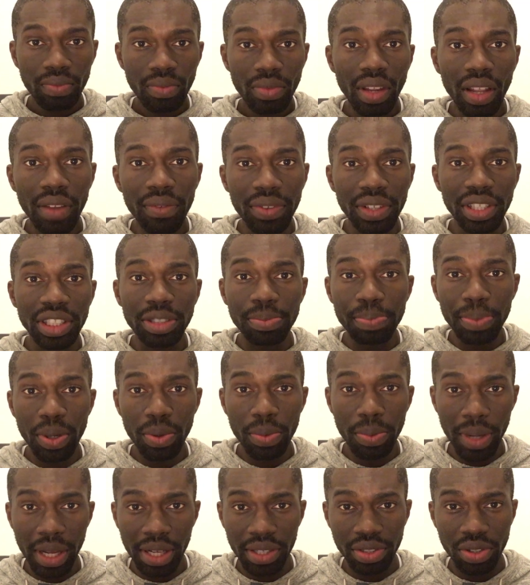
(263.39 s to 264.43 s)
I think
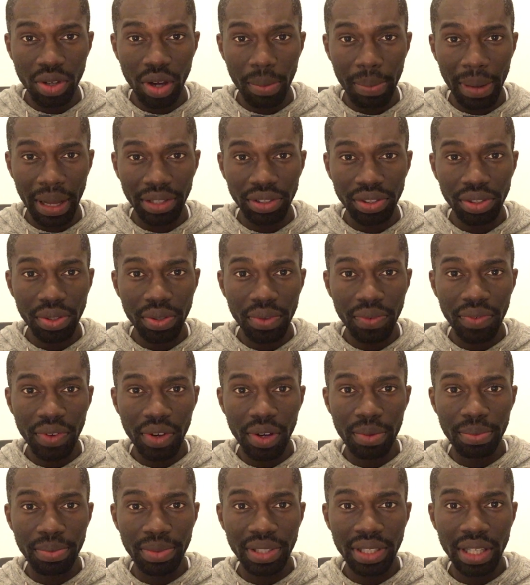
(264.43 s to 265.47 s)
Spielberg's got about two
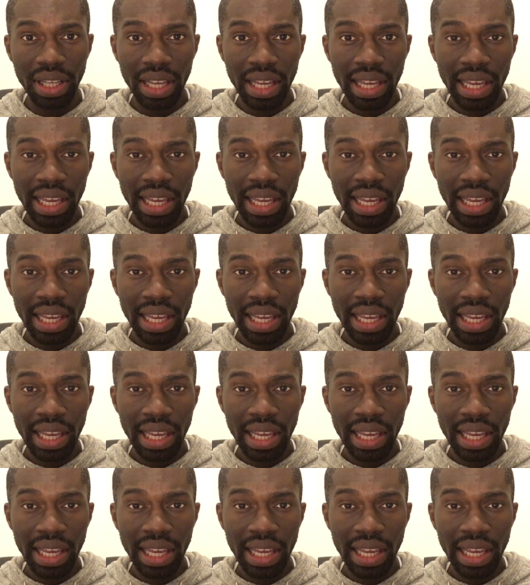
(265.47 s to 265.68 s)
films